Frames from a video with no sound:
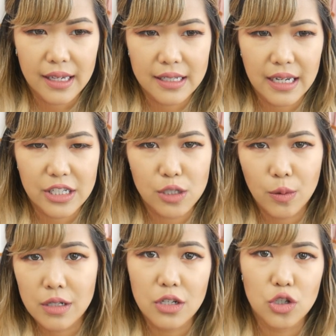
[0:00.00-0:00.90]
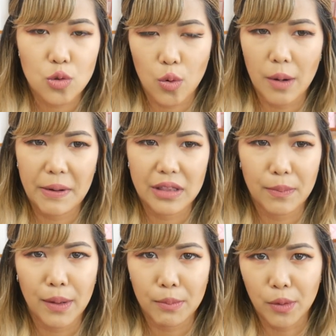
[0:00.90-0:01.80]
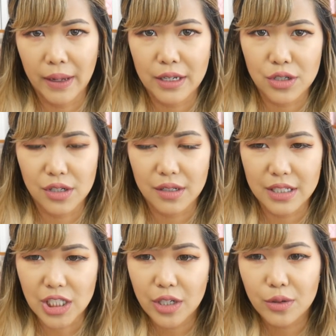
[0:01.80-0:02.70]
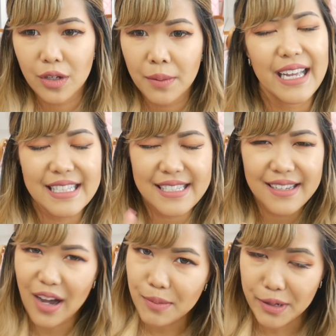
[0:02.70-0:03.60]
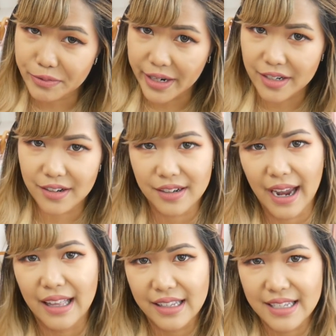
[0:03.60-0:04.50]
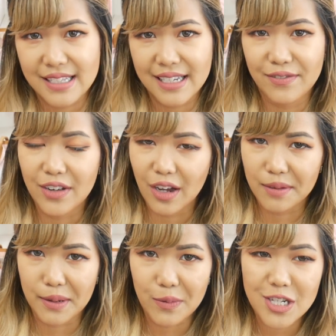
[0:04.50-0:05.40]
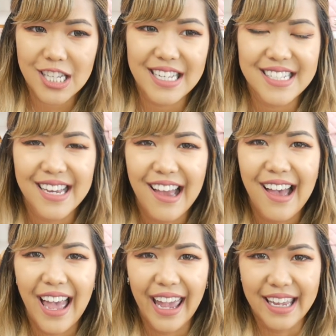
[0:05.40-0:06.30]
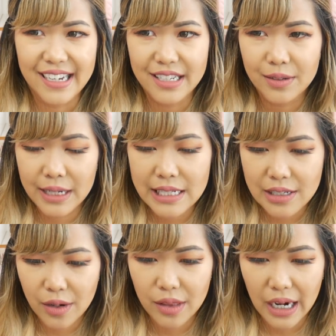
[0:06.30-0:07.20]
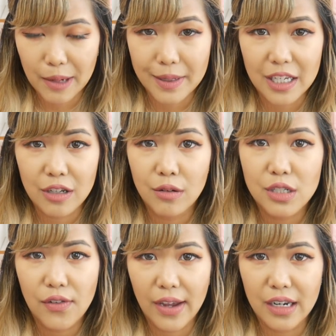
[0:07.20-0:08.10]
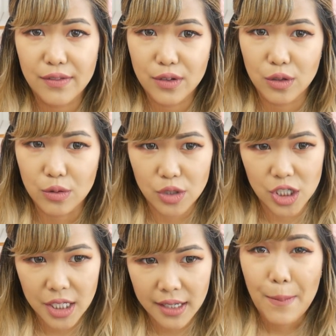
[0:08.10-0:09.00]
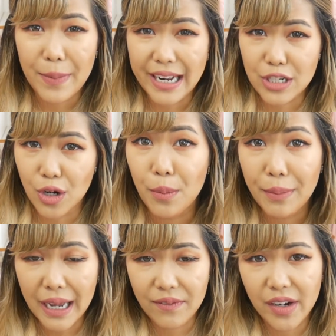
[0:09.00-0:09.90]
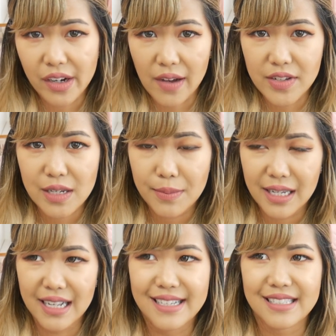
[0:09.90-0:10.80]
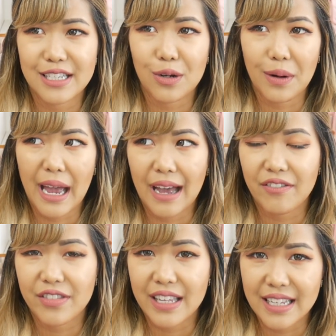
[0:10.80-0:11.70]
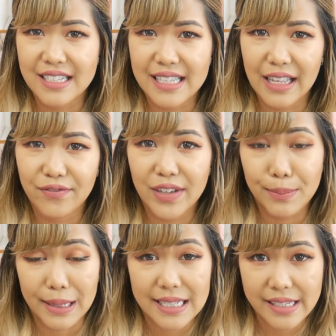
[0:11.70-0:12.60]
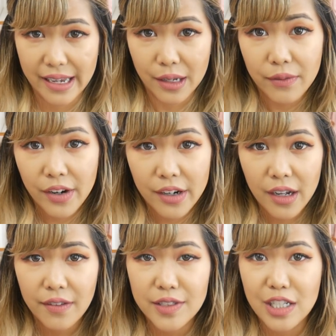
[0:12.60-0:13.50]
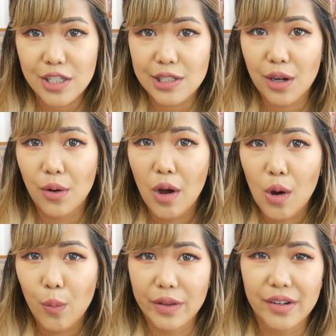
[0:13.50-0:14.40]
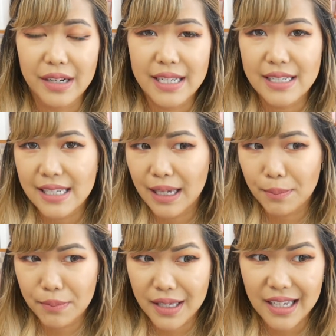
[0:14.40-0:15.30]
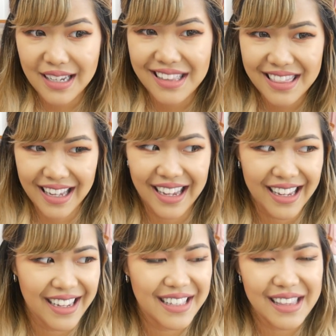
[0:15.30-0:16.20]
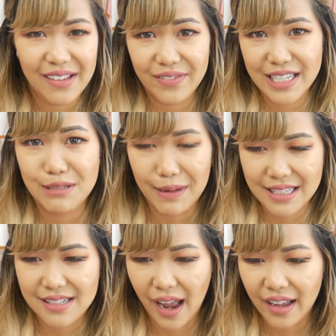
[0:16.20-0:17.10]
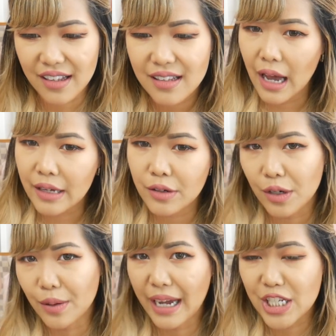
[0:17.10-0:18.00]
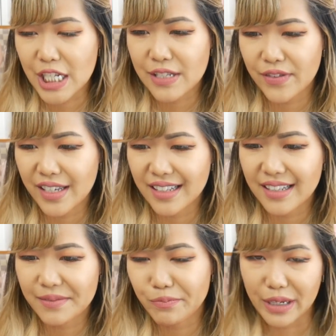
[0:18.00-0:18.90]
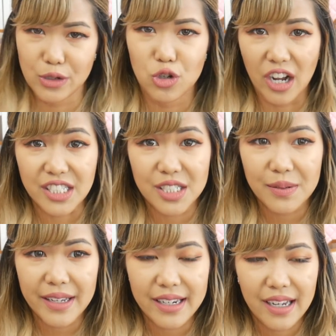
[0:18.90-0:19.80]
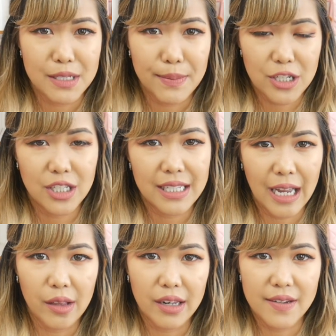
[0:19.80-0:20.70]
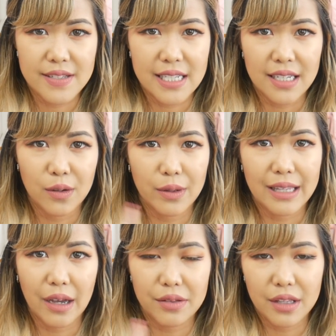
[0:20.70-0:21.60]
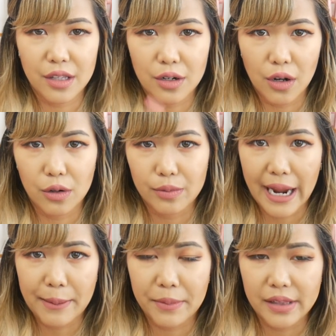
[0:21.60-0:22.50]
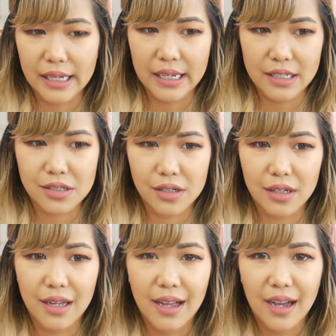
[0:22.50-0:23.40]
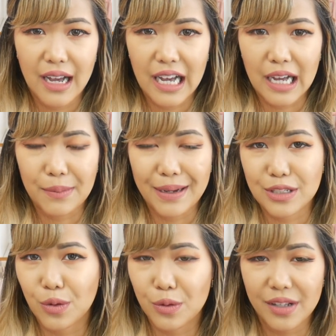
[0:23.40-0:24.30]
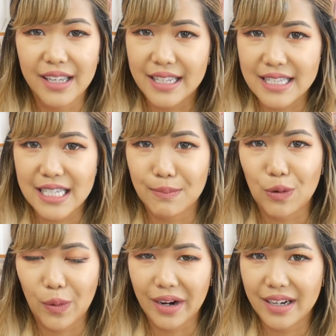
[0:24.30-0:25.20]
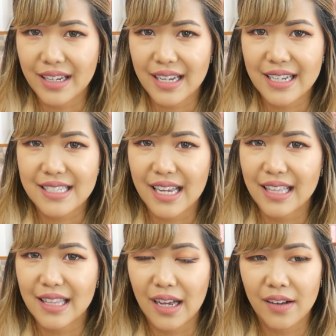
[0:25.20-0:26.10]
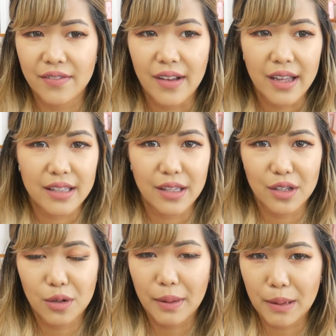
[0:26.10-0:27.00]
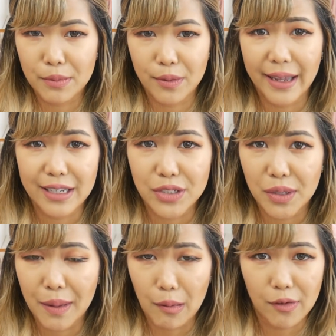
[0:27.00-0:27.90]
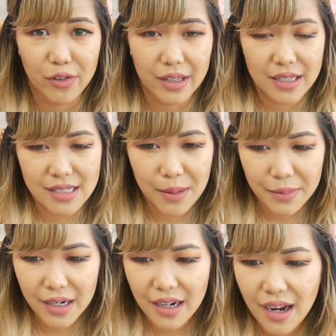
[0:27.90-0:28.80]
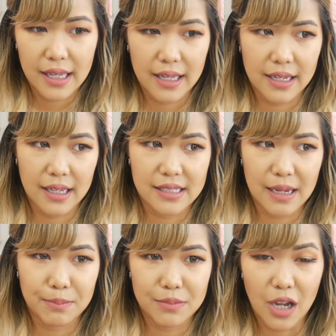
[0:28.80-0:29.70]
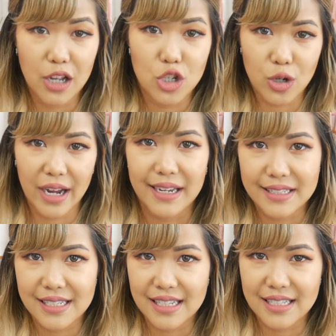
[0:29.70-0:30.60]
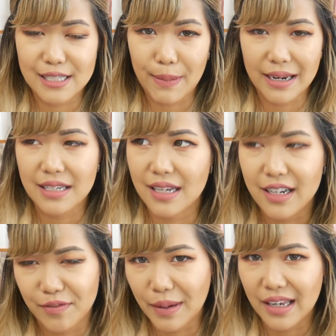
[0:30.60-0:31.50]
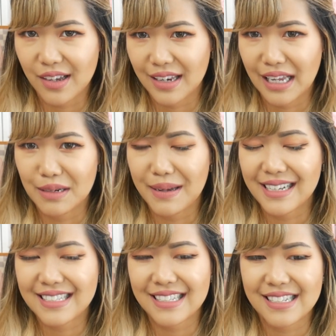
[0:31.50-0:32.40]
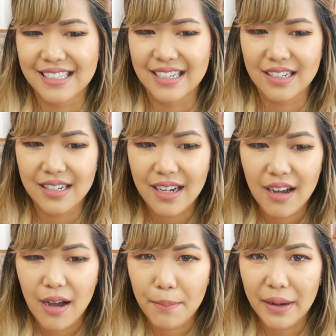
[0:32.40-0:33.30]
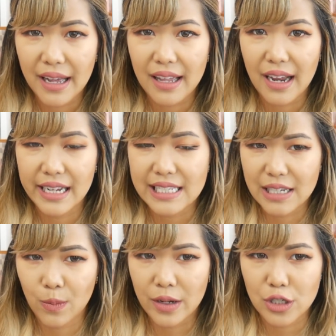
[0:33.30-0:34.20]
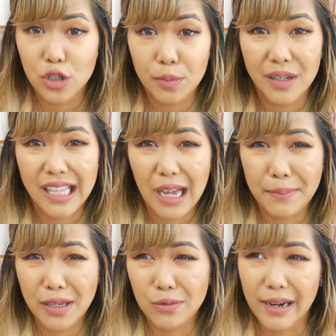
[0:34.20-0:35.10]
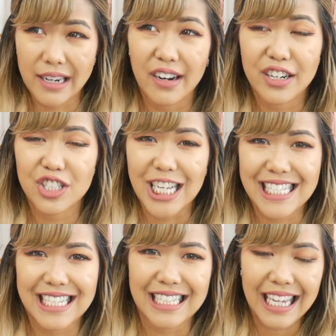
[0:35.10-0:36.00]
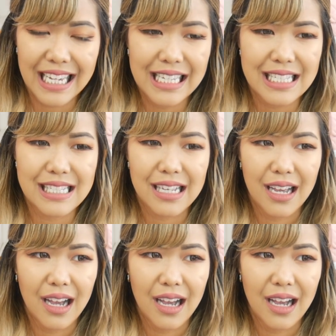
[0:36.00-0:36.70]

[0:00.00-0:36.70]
And I just wasn't sure about the bamboo handle in general. It's on my radar, at least, if not on my wish list. And you guys know that I'm a huge fan of Gucci, but I don't buy it very often because they don't have things that fit my style very often. So when there is like a pink thing that fits my style, I don't know, I just feel like drawn to it, especially now that I've seen it without the little wrap on the handle. I totally can see me wearing it. I love the little bamboo handle, maybe for the summer. And I'm not trying to spend a ton of money on handbags this year, but I did want to put that on my radar just in case.